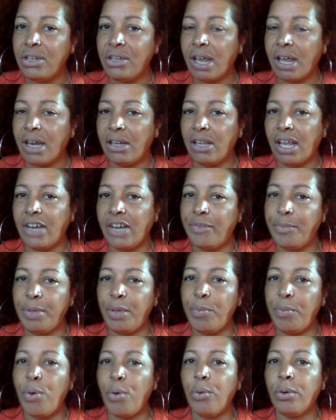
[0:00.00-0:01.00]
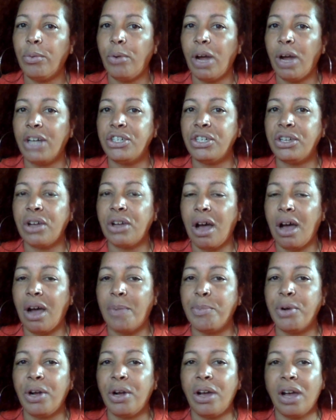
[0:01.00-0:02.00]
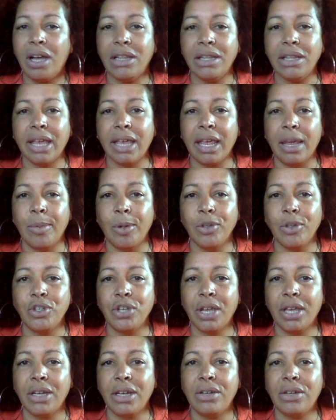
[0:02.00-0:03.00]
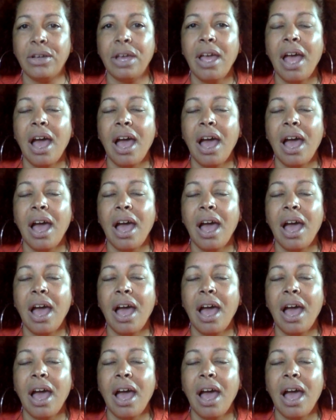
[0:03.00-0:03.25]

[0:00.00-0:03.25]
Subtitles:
not a lot of people were watching opera on the cable channel.